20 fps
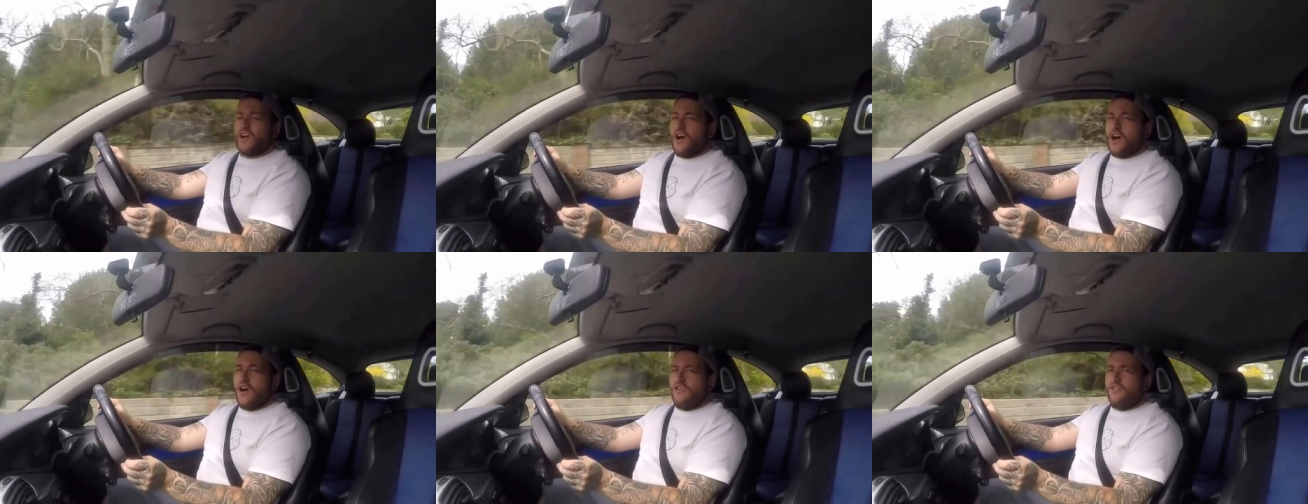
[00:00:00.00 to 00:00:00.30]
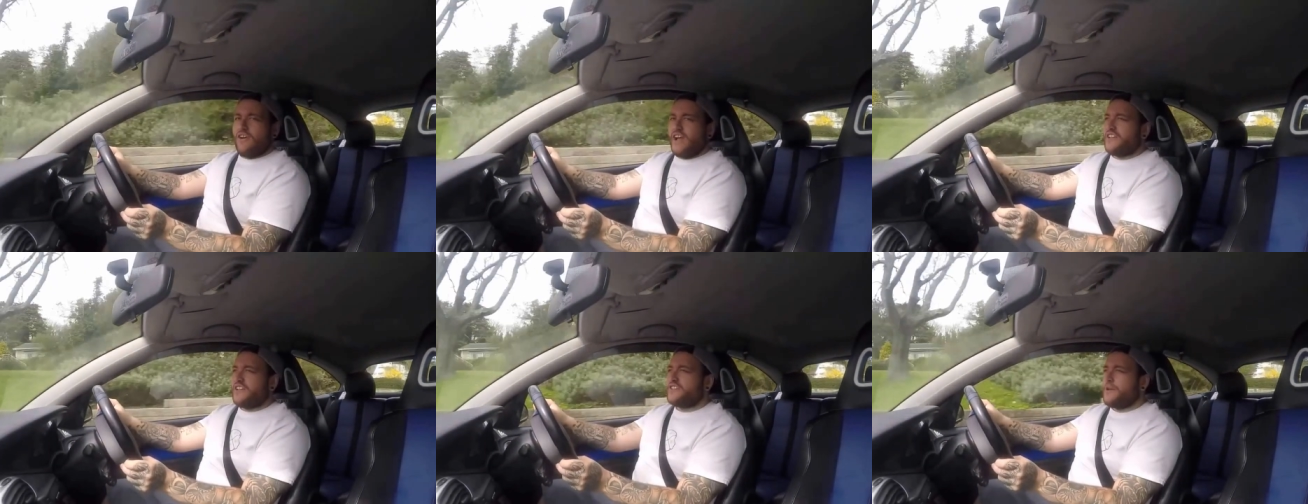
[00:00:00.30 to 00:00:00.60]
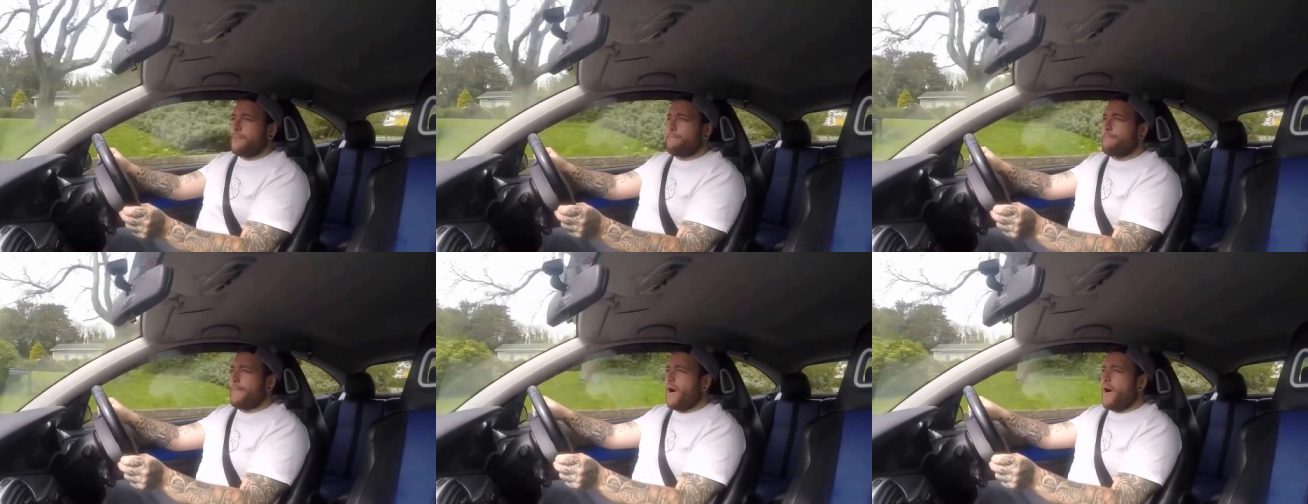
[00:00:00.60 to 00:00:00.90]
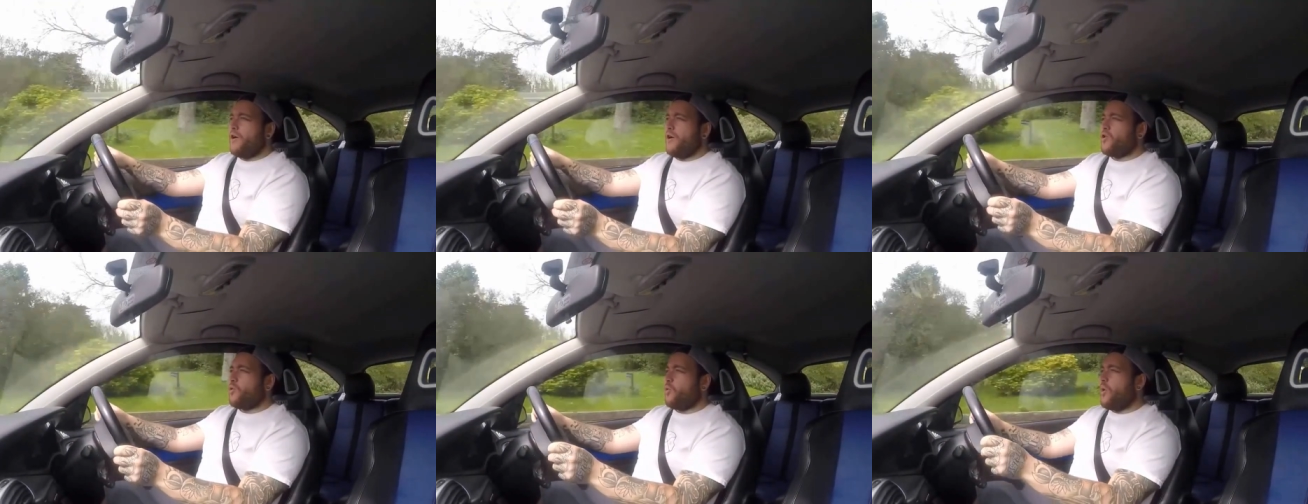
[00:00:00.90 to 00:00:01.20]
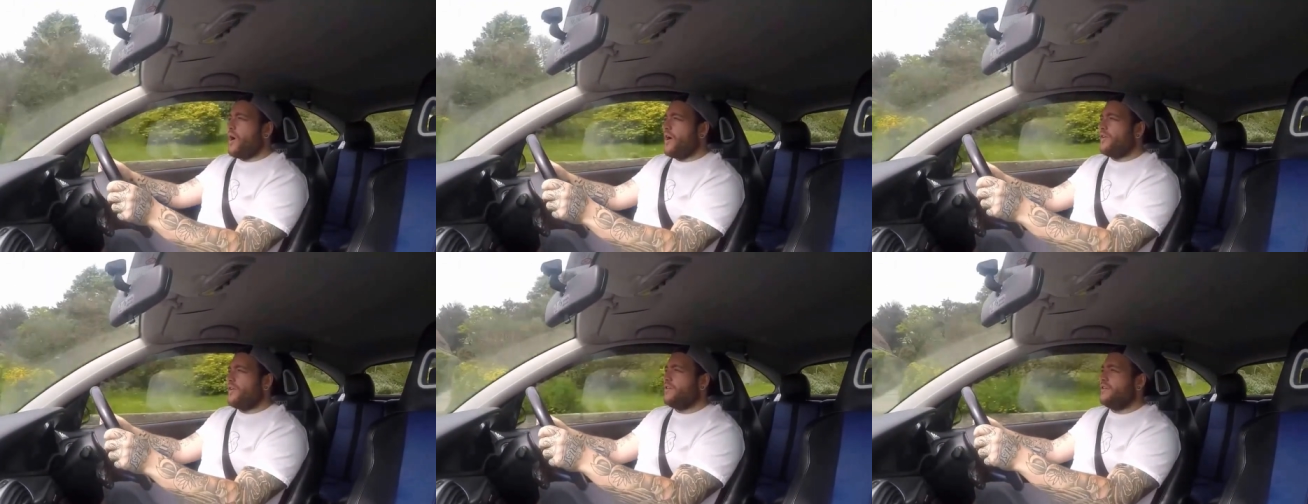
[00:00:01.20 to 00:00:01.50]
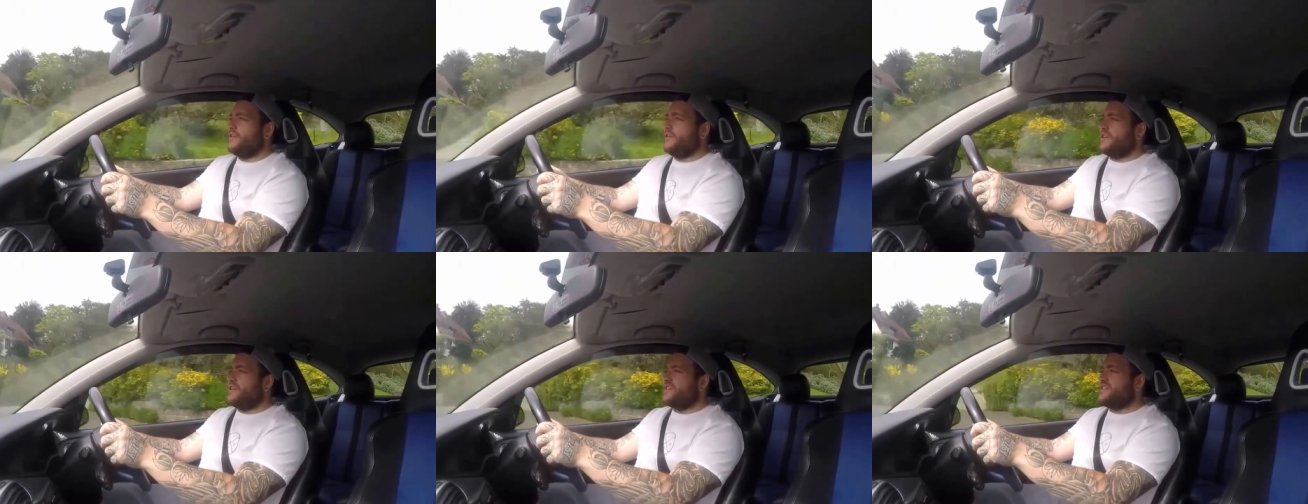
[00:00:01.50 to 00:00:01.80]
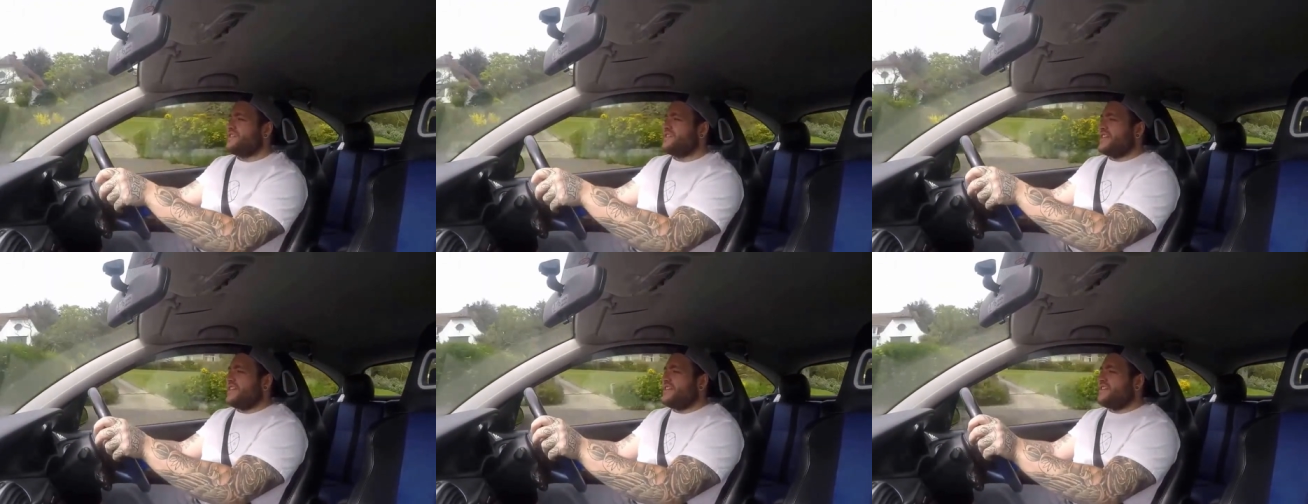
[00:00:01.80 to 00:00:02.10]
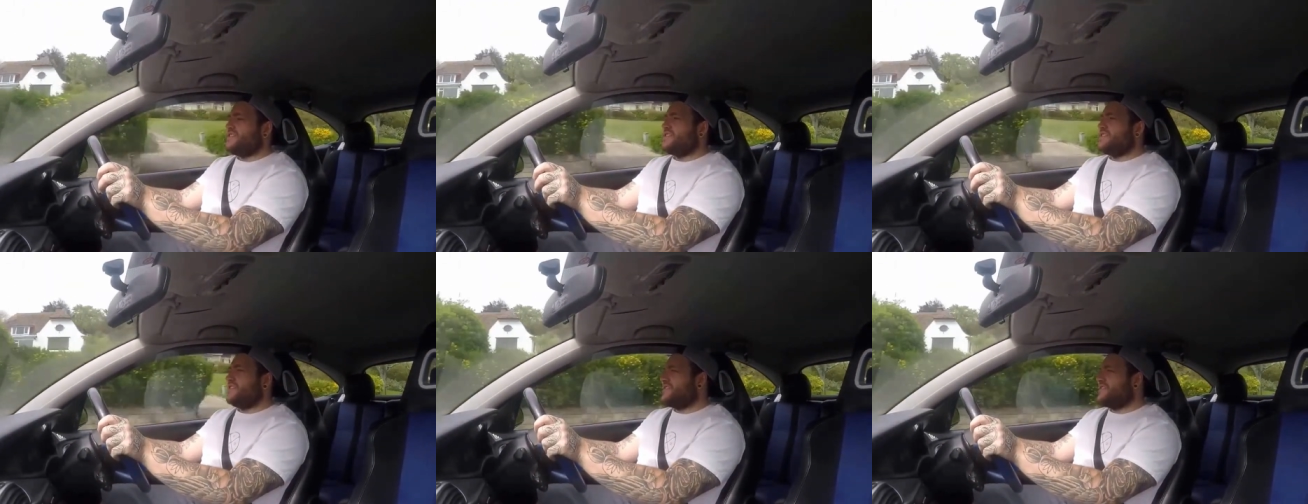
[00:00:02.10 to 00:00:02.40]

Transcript: RS Mark 1 seats,